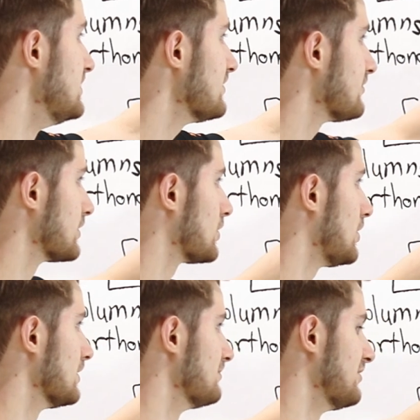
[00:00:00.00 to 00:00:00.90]
different
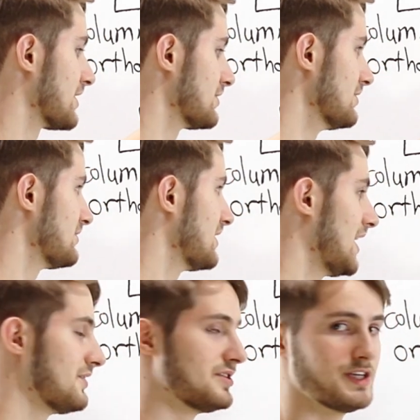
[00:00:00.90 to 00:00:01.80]
column vectors
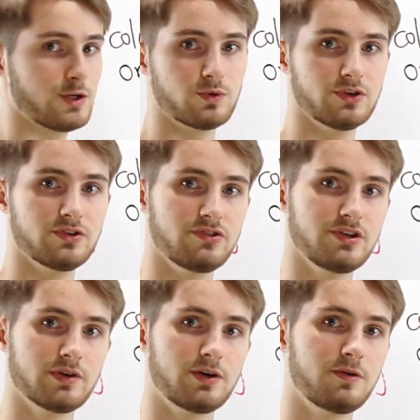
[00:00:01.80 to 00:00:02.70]
has to equal
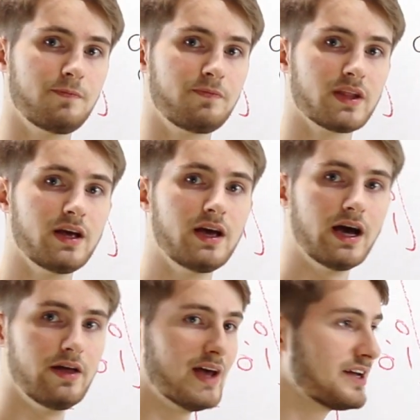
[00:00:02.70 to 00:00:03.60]
0.
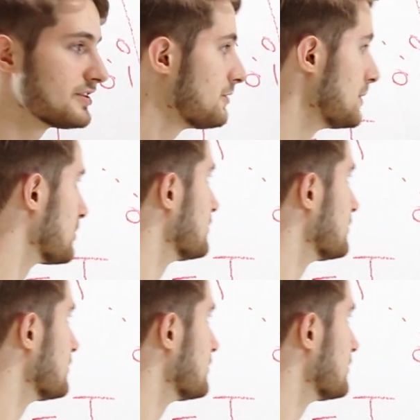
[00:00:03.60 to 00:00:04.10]
And that's how we